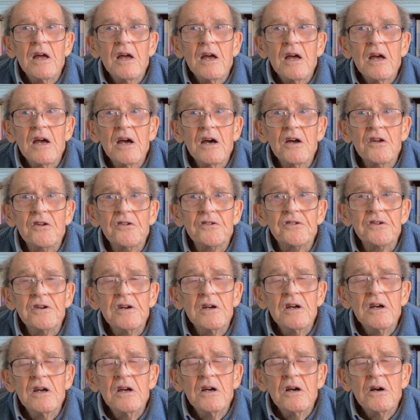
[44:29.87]
And
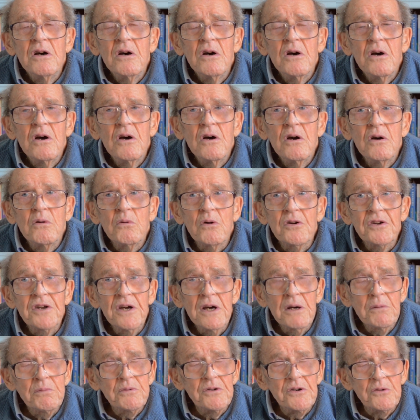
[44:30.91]
what
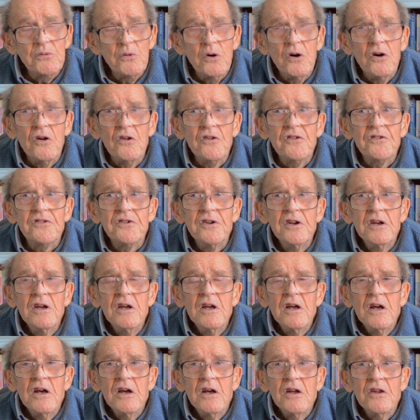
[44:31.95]
happened was
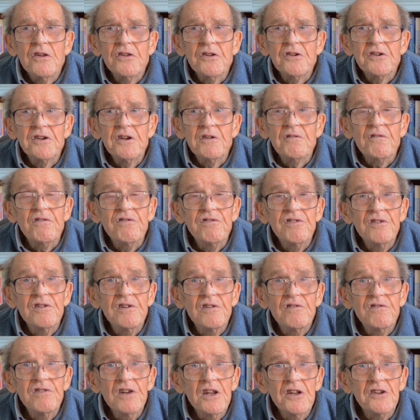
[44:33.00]
that it
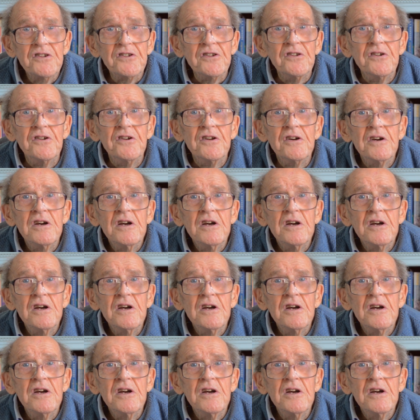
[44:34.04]
flooded.